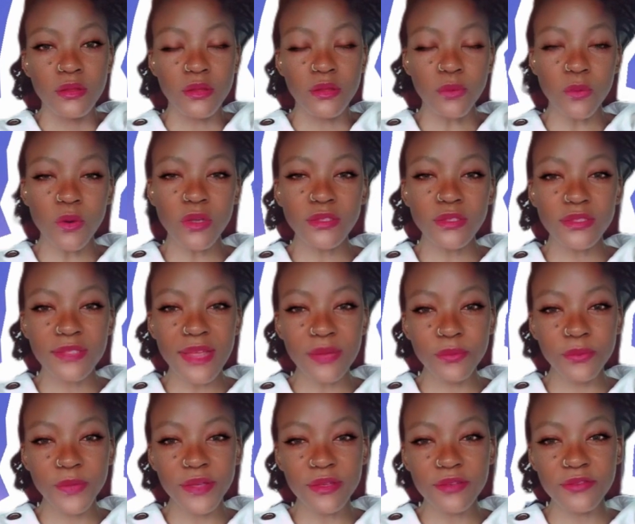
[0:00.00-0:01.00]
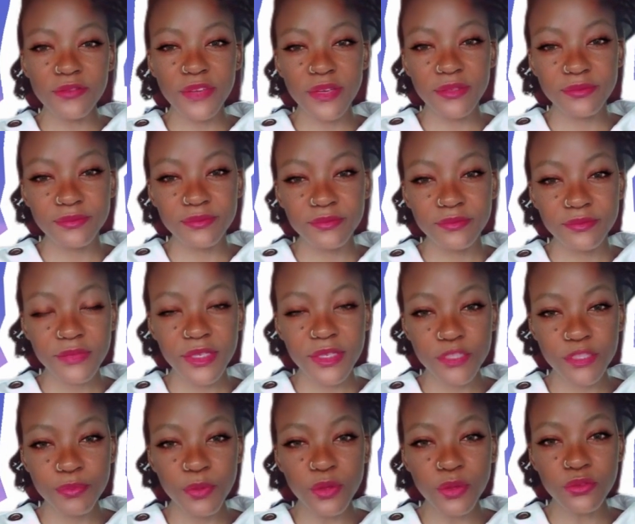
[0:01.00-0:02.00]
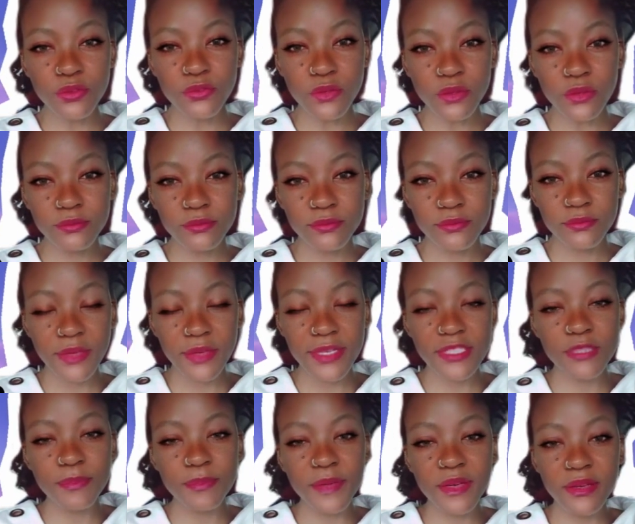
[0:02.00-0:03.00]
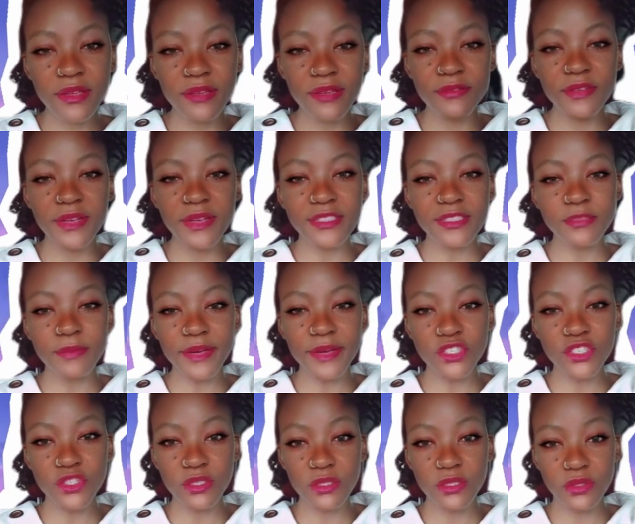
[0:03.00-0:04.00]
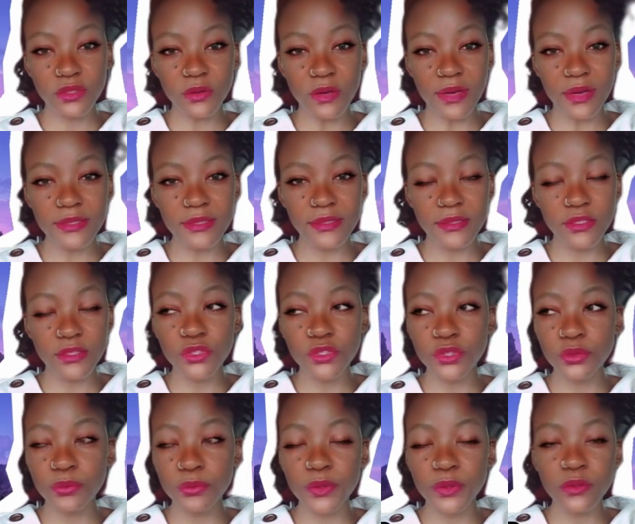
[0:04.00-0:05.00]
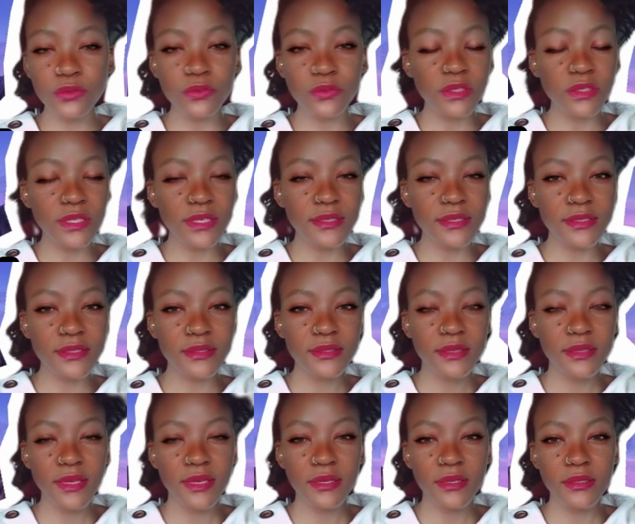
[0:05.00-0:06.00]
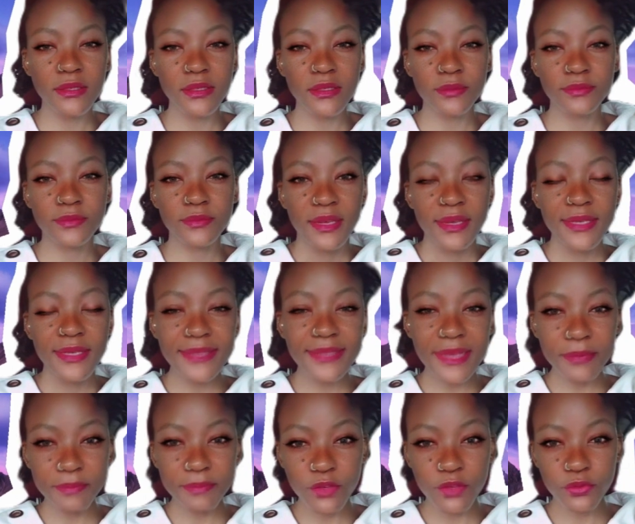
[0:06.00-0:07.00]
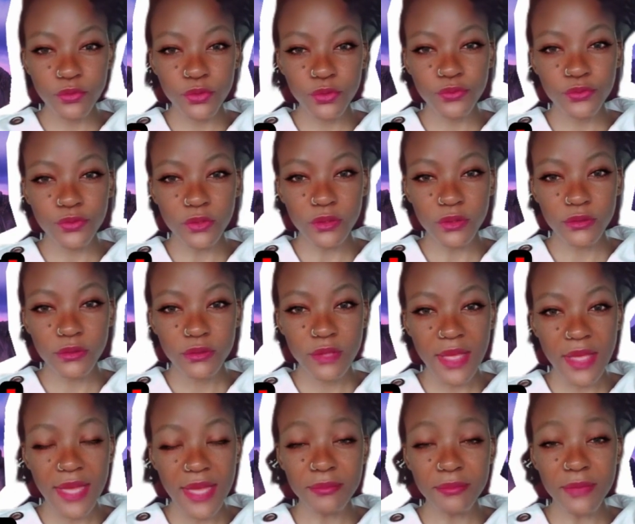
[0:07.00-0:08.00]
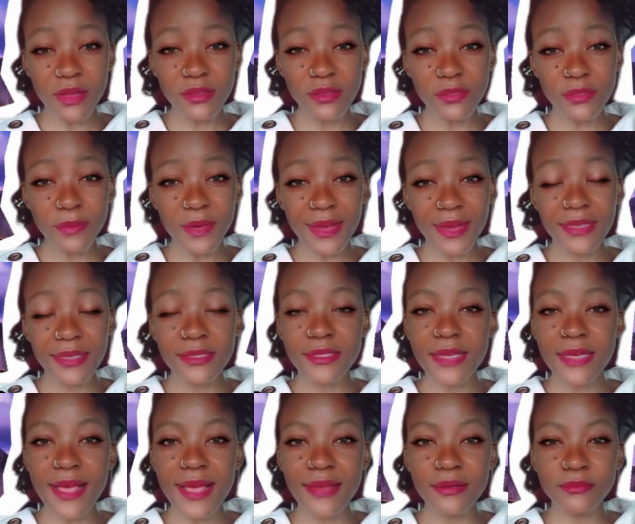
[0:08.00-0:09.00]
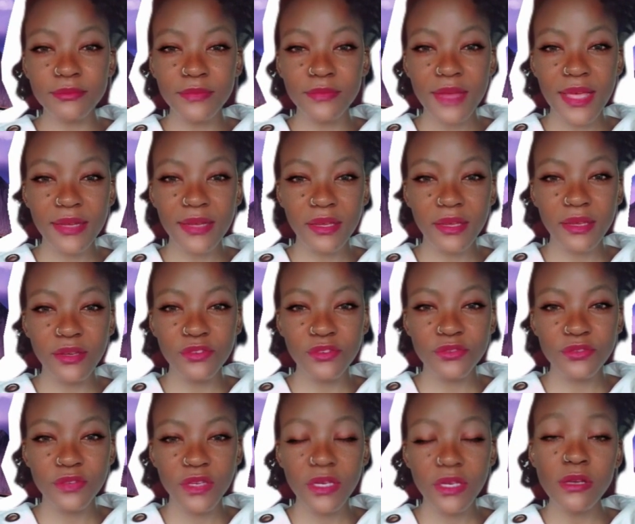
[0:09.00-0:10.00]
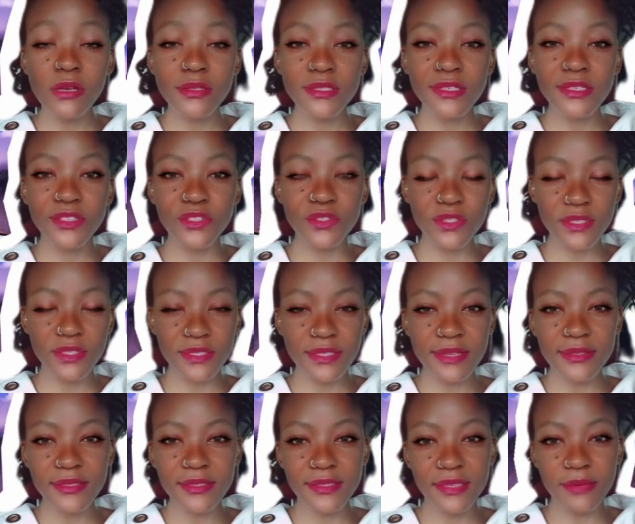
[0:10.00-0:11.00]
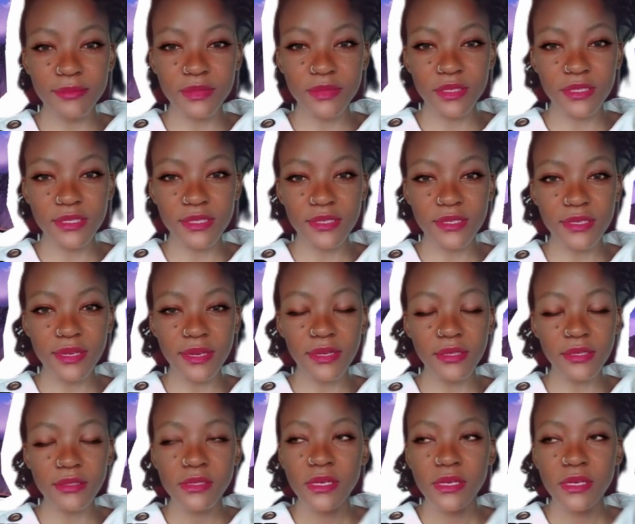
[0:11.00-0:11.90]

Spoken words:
The world that we live in is beautiful. It's been given us by Jesus Christ to do beautiful things in it. He said, be fruitful and multiply to Adam and Eve. He continues to say the same thing today